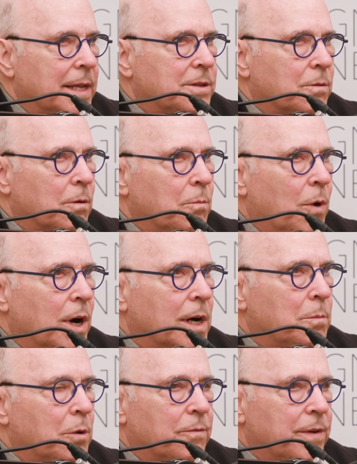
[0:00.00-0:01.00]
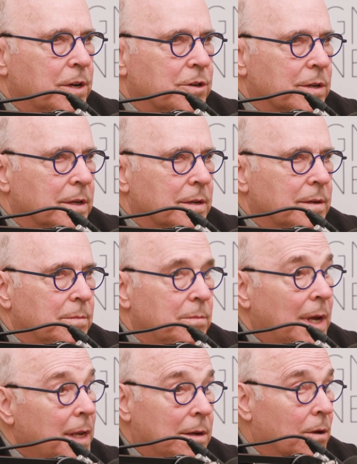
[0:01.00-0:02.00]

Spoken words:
a remarkable vision that many